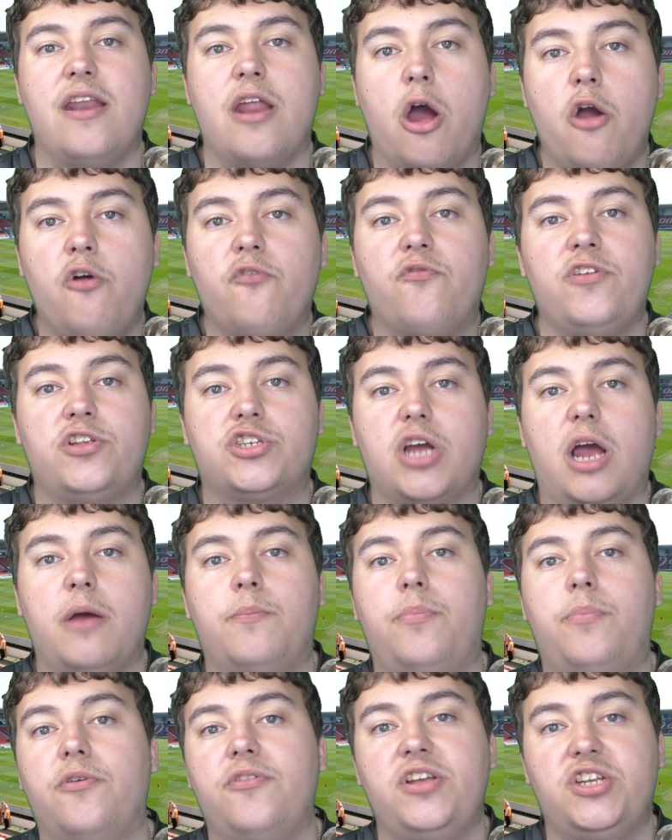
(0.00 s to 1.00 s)
and hopefully try
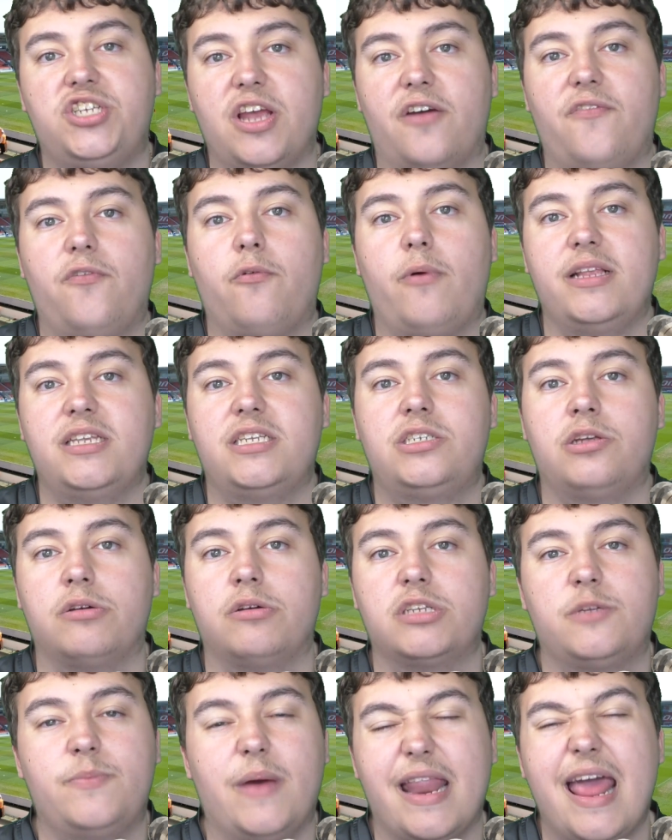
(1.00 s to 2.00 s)
and put these Sheffield Wednesday
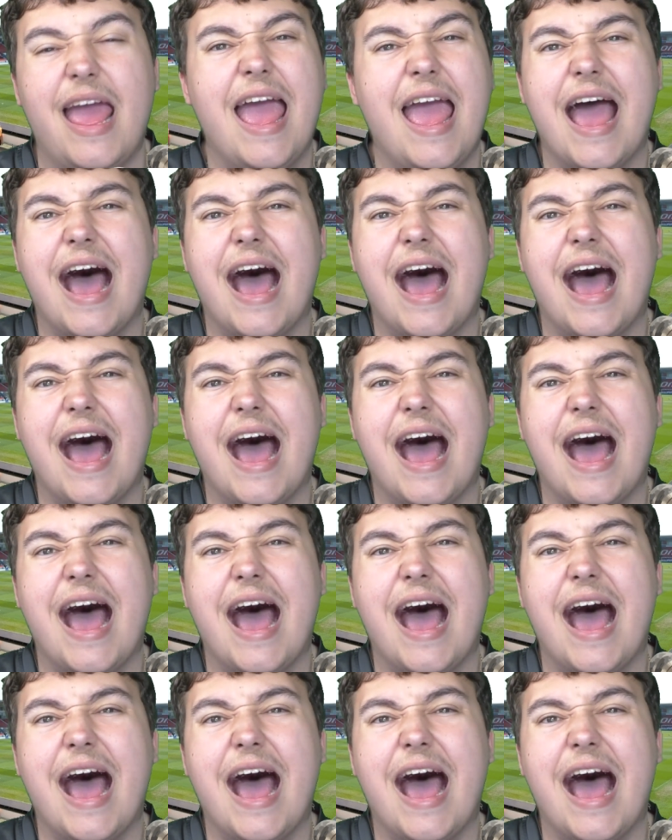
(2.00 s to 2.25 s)
talks to bed.